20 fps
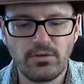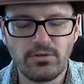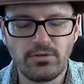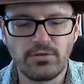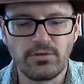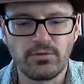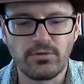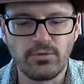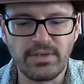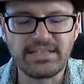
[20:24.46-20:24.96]

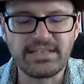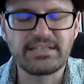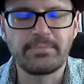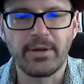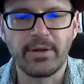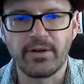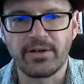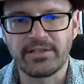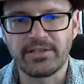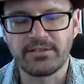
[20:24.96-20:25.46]

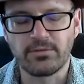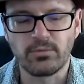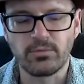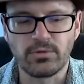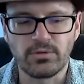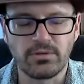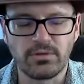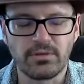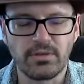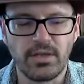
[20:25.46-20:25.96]
experience the
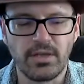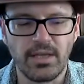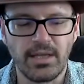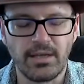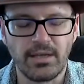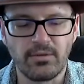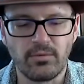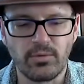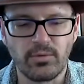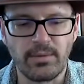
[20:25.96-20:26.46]
world.
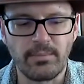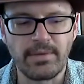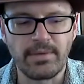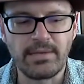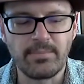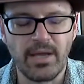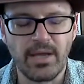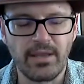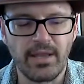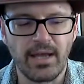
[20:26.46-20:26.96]
And what I
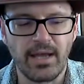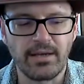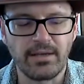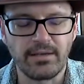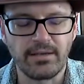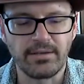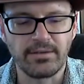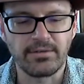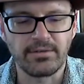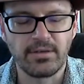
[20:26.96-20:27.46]
mean by that
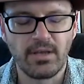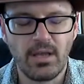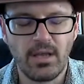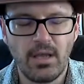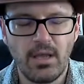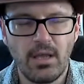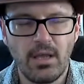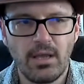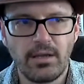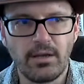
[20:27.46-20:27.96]
is,
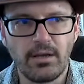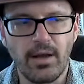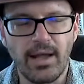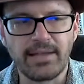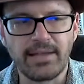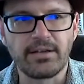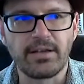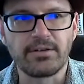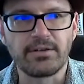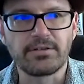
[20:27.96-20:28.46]

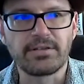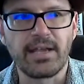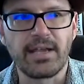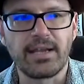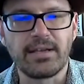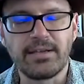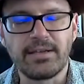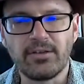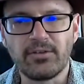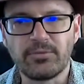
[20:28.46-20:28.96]
as I
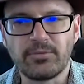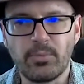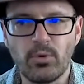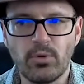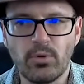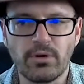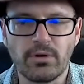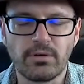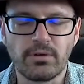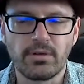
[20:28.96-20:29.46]
understand, Niels
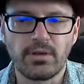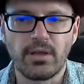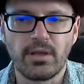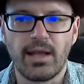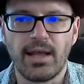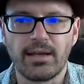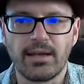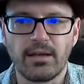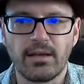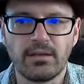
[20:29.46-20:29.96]
Bohr
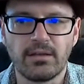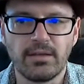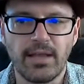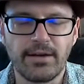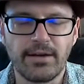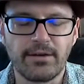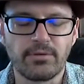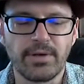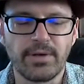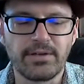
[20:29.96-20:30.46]
had a
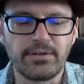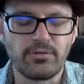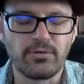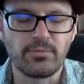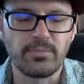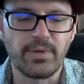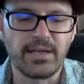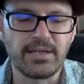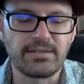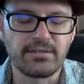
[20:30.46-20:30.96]
letter written to
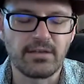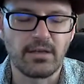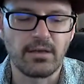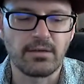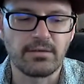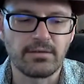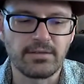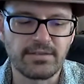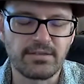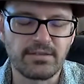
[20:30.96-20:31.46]
him by his
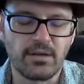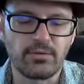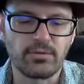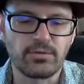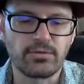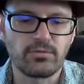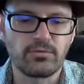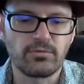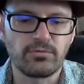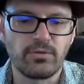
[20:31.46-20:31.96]
son. His son
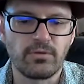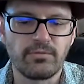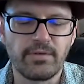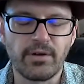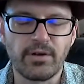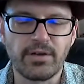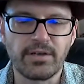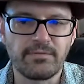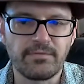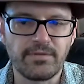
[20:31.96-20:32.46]
was,
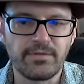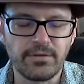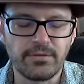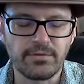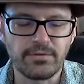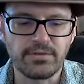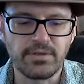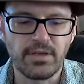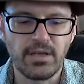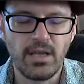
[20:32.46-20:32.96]
very
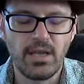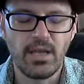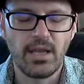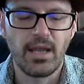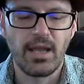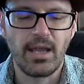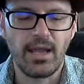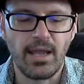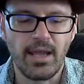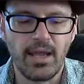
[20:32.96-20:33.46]
confused.
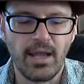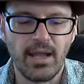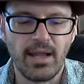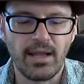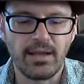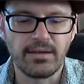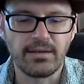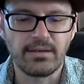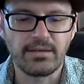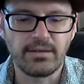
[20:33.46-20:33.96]

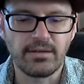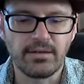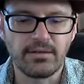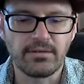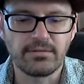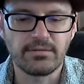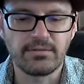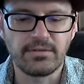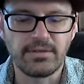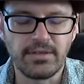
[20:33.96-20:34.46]
And,
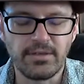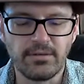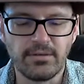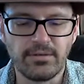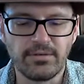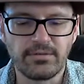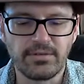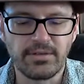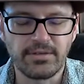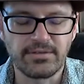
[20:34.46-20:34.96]

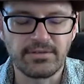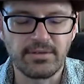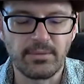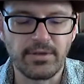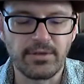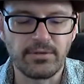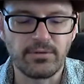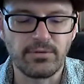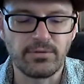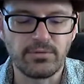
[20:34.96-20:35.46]
Niels is
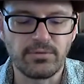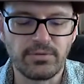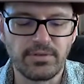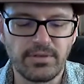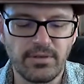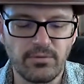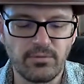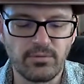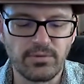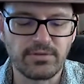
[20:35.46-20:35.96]
somebody who,
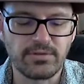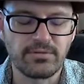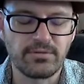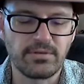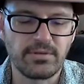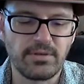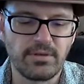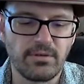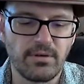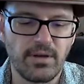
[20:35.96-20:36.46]
was,
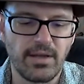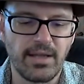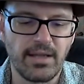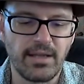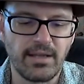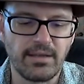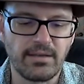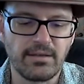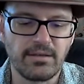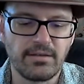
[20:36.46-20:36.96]

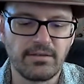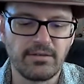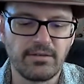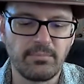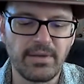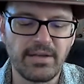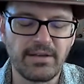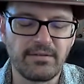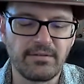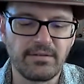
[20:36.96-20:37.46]
a
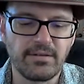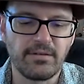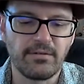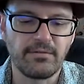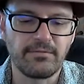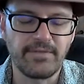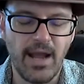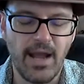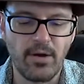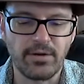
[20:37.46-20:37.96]
big,
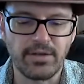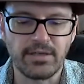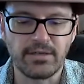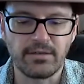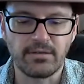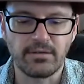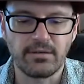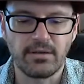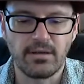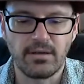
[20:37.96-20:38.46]
founding,